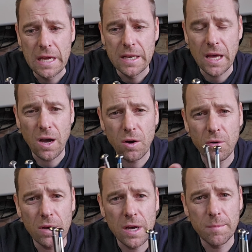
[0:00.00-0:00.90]

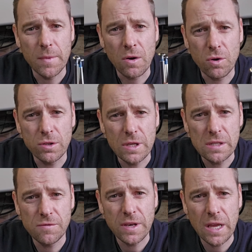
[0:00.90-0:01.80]
Now according to
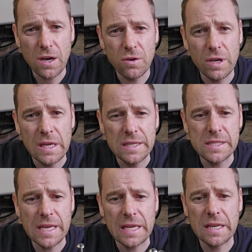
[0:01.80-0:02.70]
his video, he
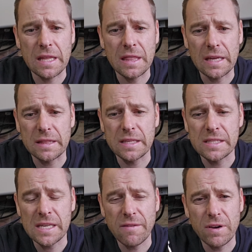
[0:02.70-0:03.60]
said that the
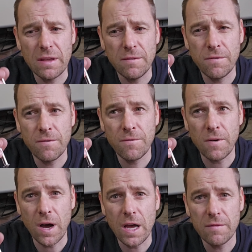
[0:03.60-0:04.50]

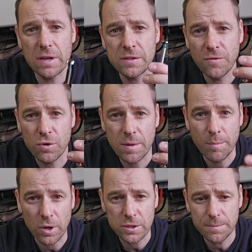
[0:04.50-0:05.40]
75 is for the
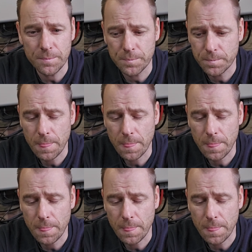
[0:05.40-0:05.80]
bottom